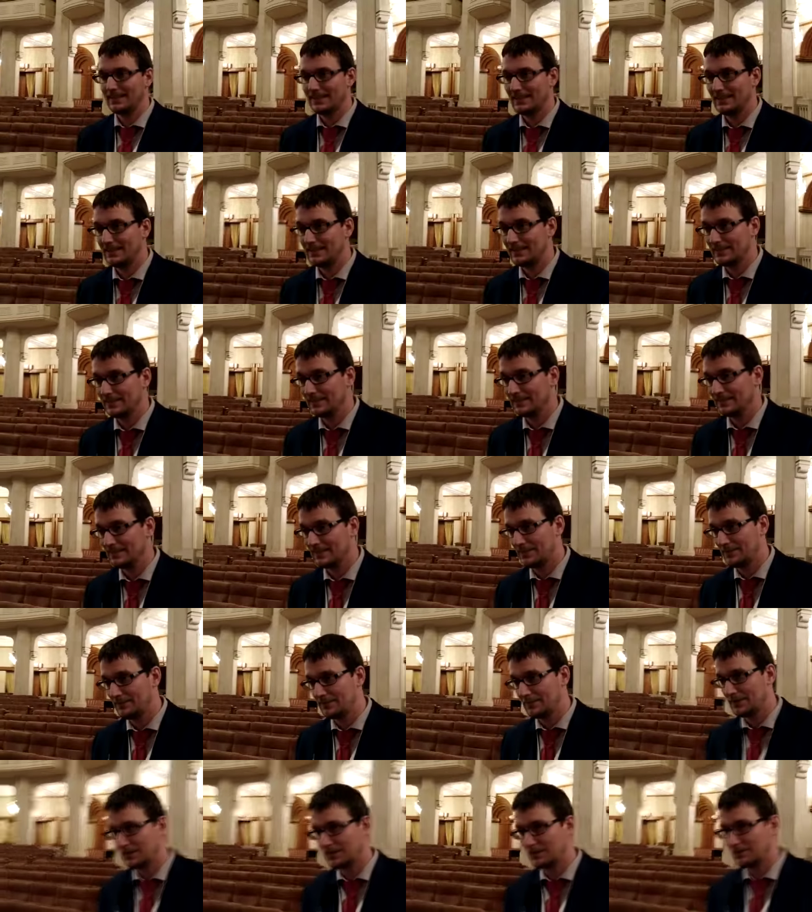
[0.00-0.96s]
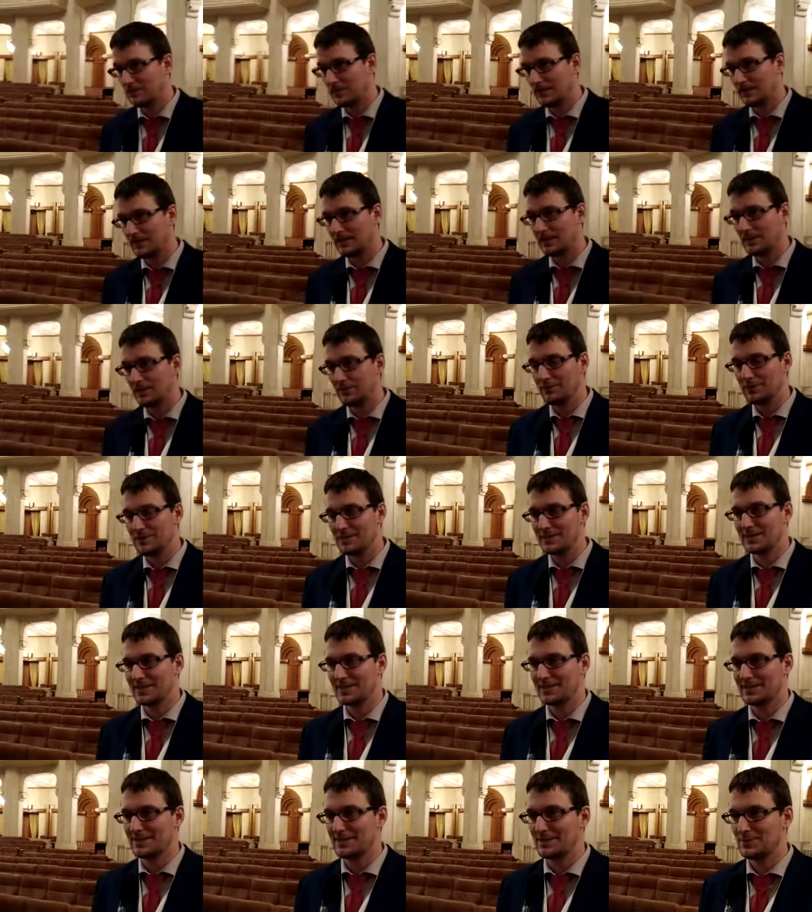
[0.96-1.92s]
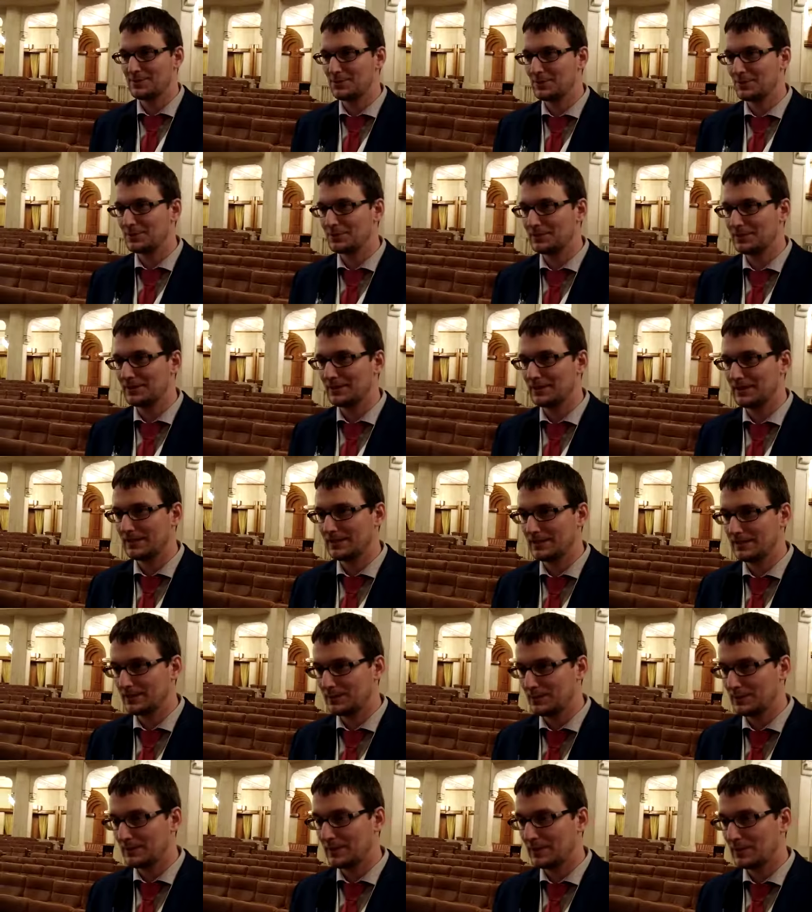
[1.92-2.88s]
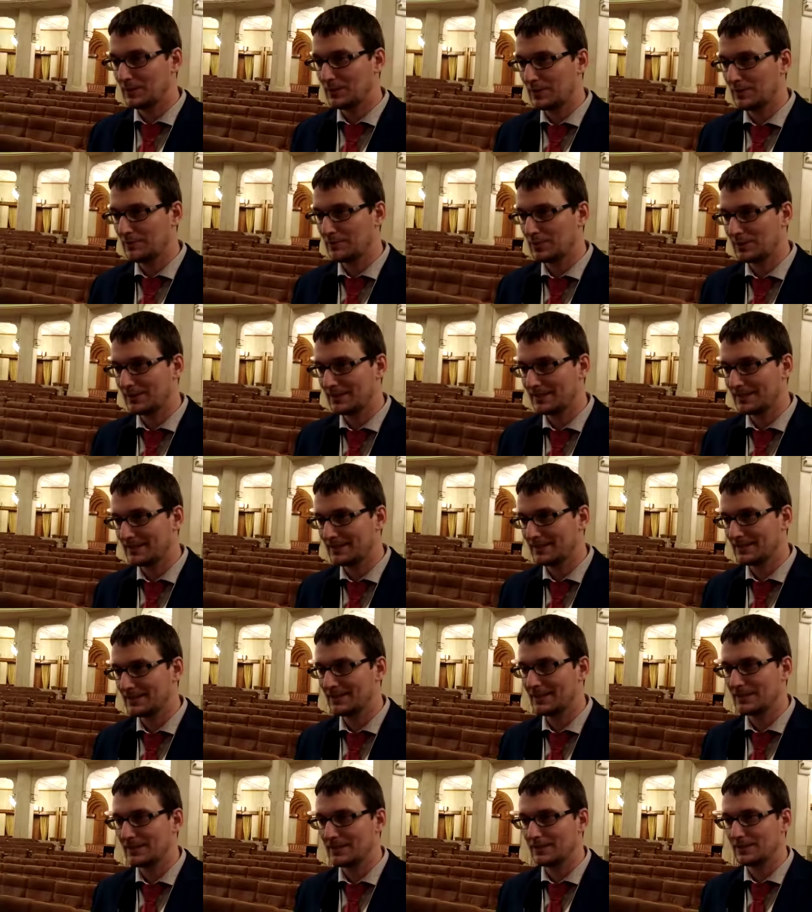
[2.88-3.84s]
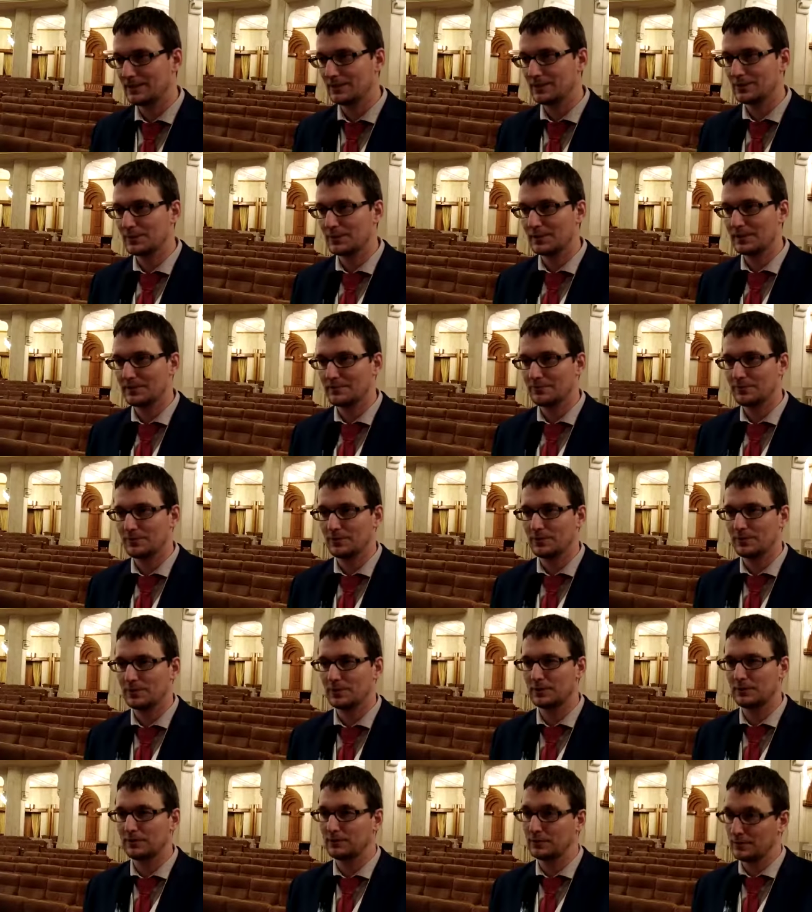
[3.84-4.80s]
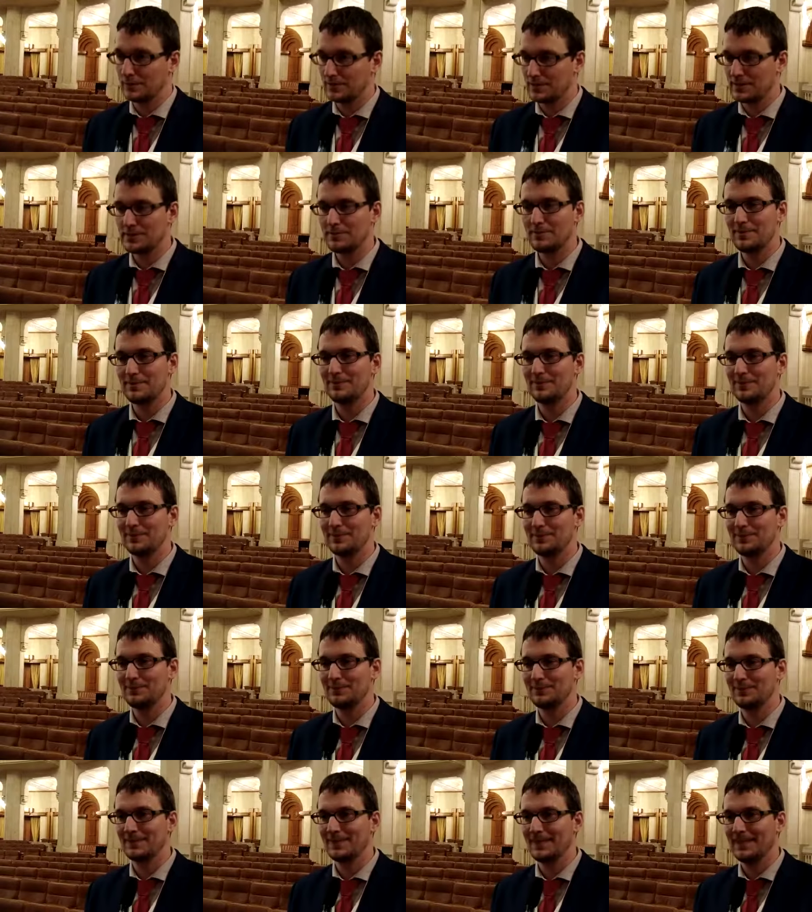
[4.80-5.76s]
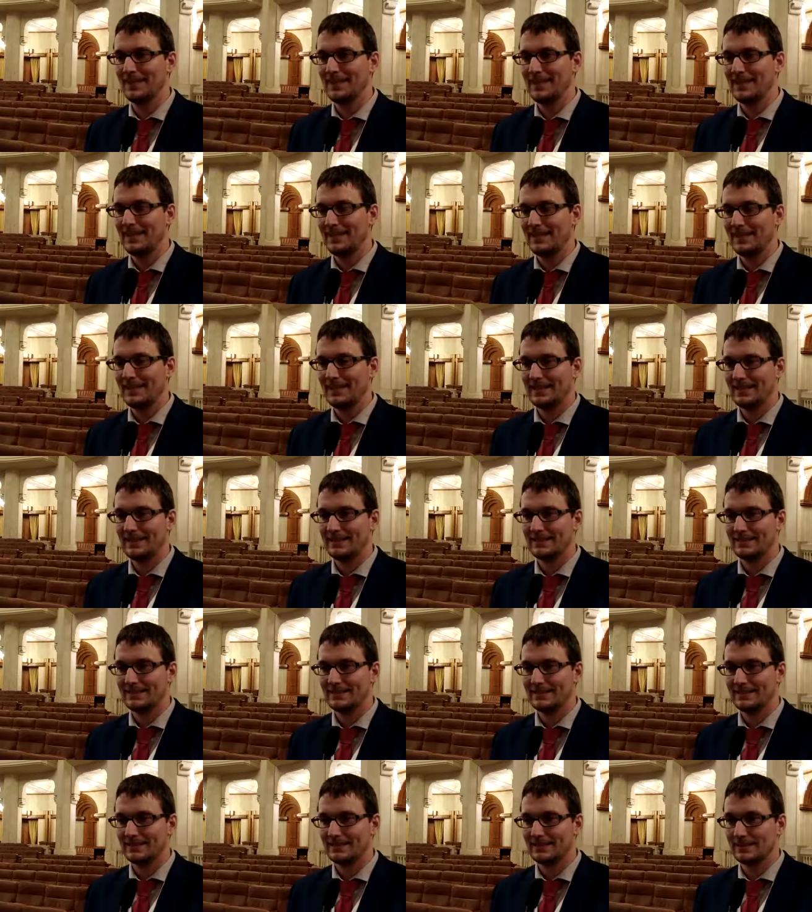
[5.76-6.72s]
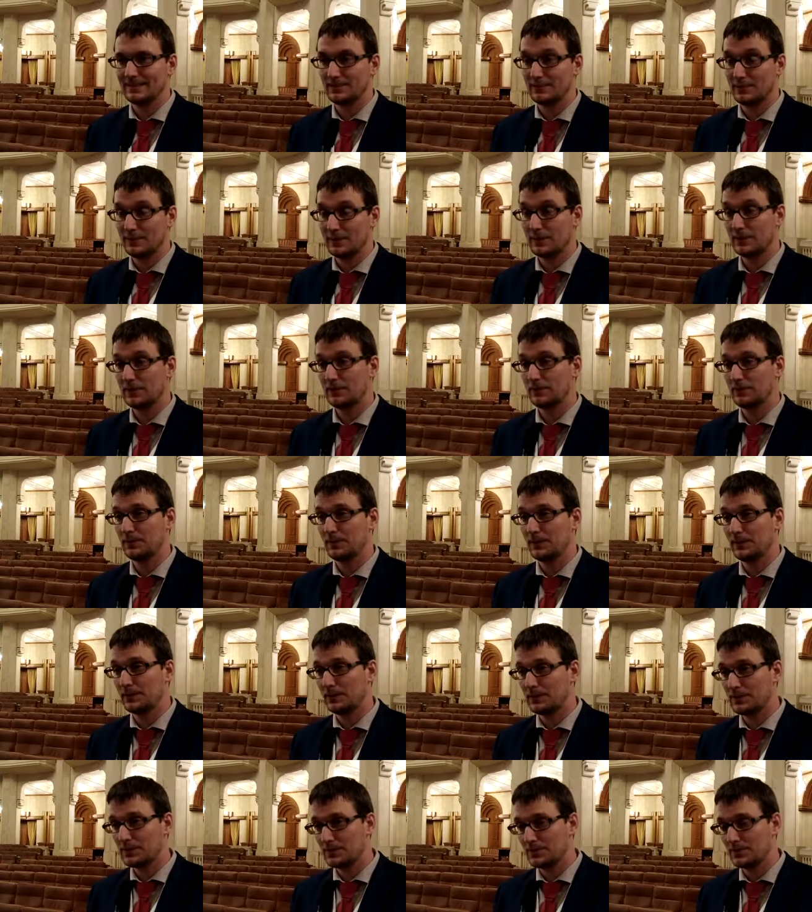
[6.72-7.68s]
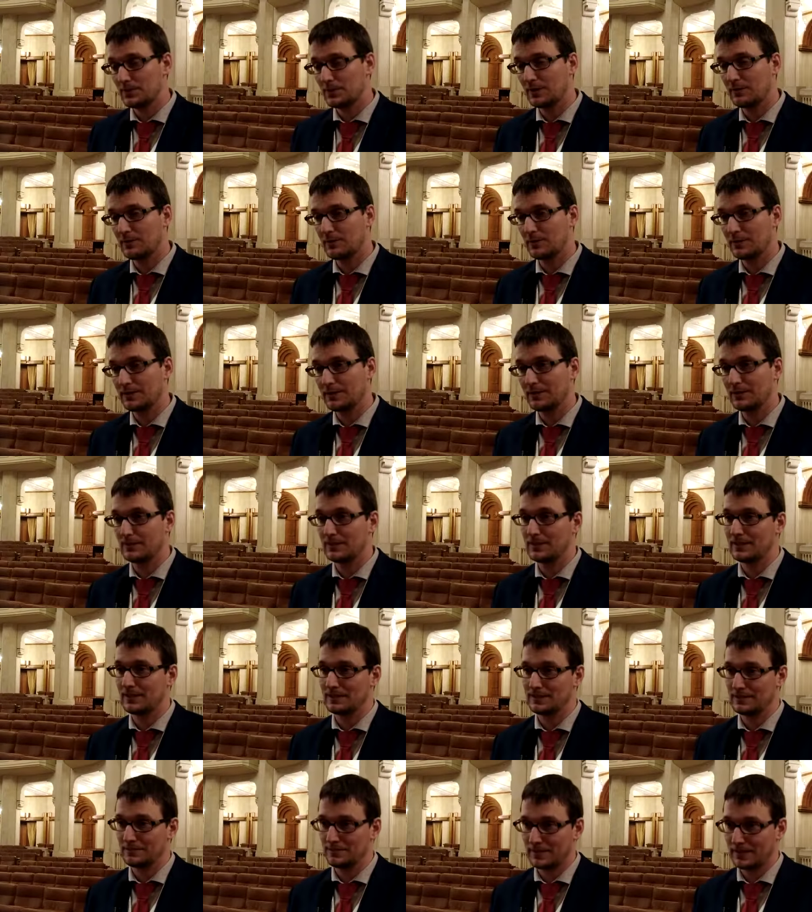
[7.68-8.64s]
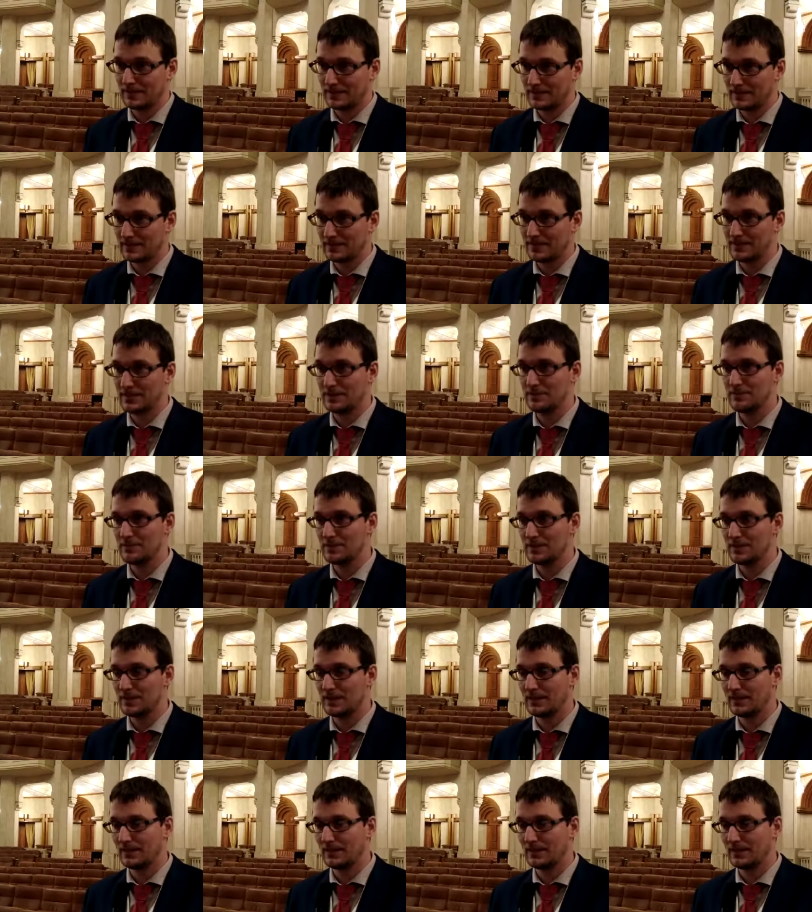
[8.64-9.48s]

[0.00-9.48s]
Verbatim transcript: Yeah, uh, I think the main key of the success was that we were collaborating together already for four years before, and uh, we are we are also collaborating with other partnerships.